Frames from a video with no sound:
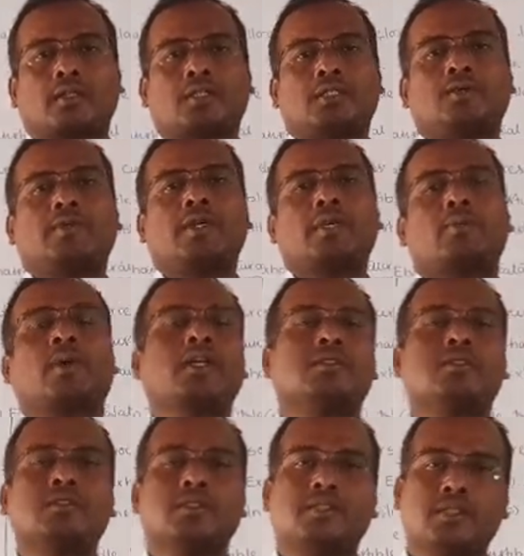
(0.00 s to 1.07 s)
is made by
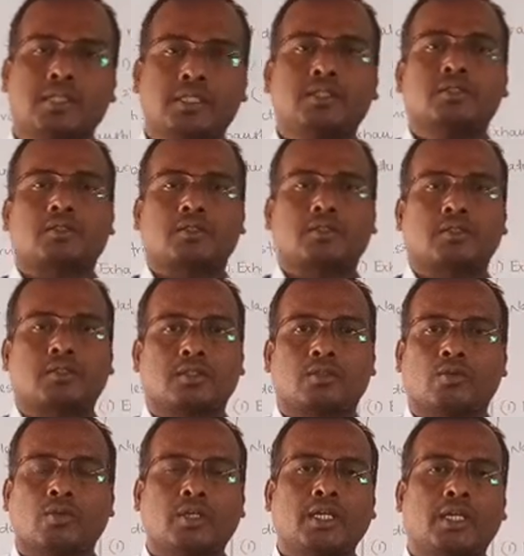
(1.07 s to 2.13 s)
the nature.
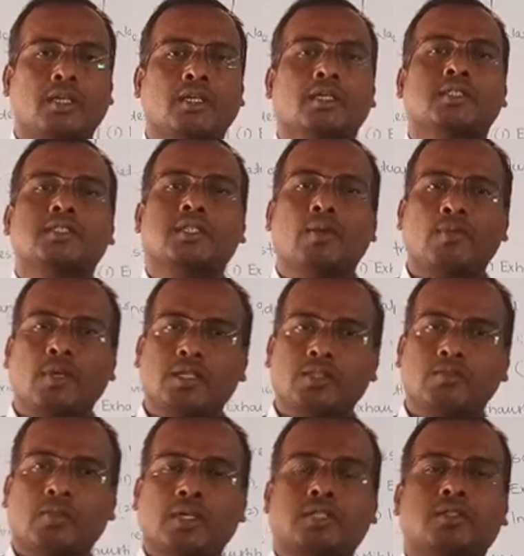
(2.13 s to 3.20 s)
Okay, same like
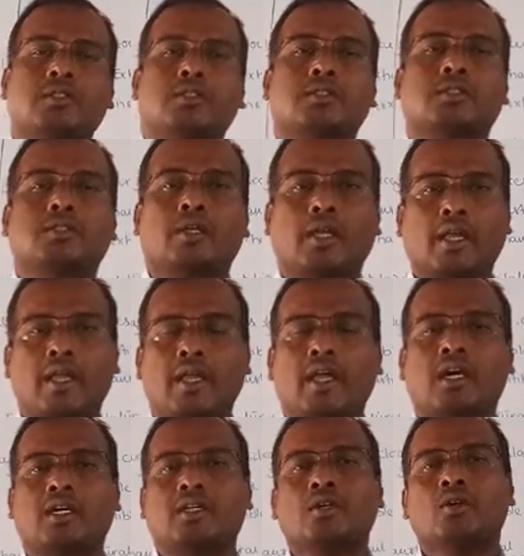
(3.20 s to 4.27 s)
water,
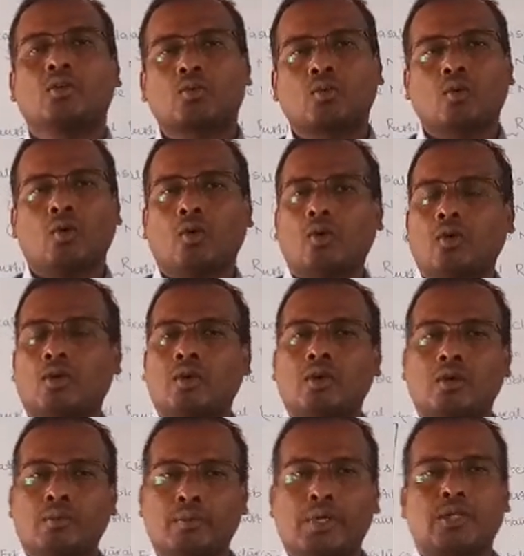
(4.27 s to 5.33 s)
air, coal,
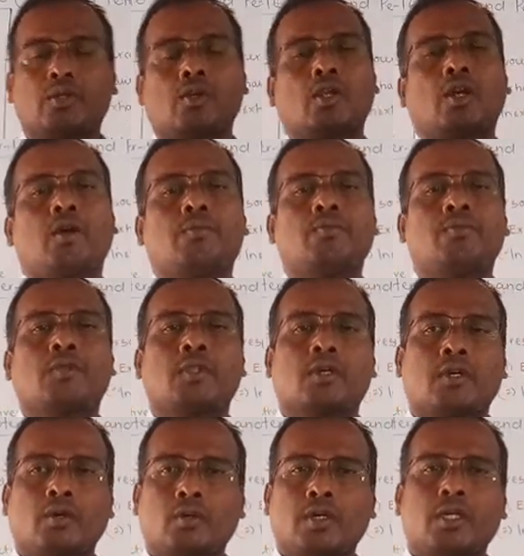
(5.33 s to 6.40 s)
petroleum.
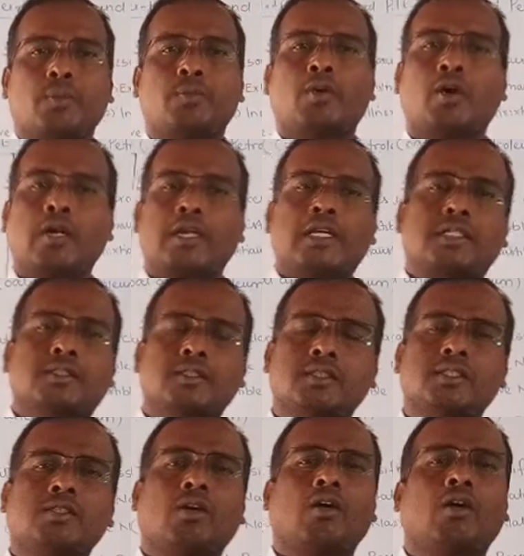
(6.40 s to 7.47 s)
Okay, forest,
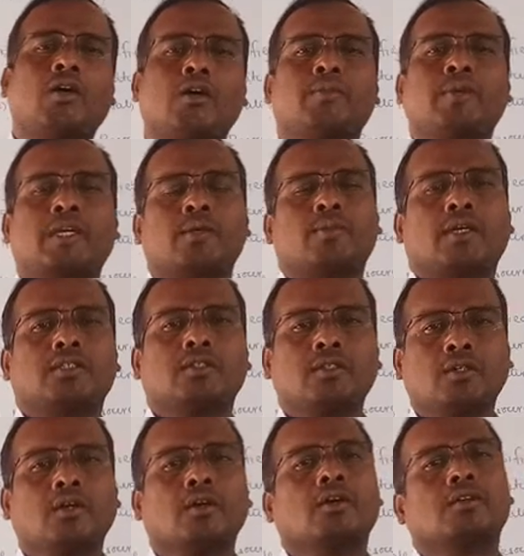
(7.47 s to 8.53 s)
these all made by
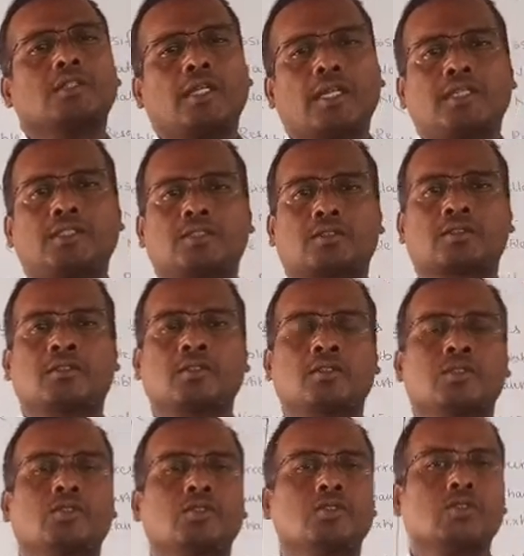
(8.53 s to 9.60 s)
the nature.
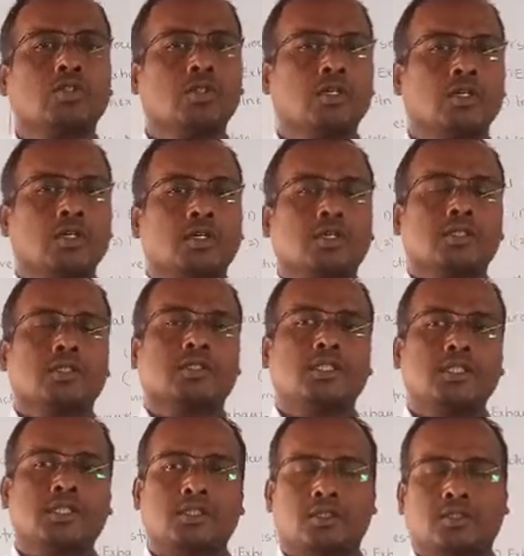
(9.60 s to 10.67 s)
So
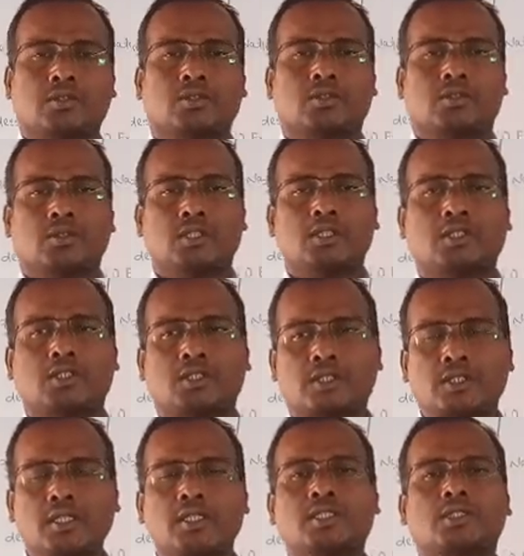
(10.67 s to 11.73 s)
these
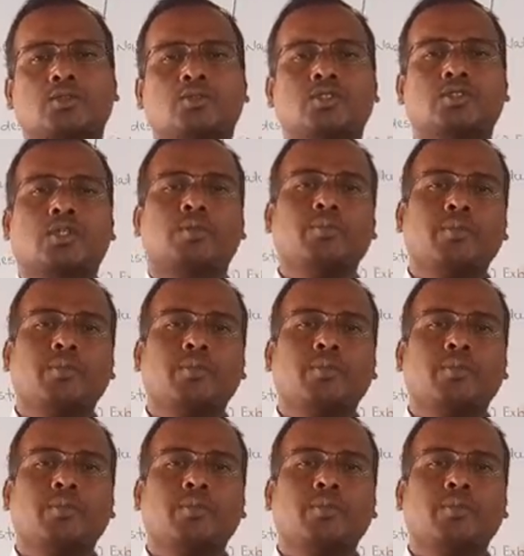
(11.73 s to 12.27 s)
things which are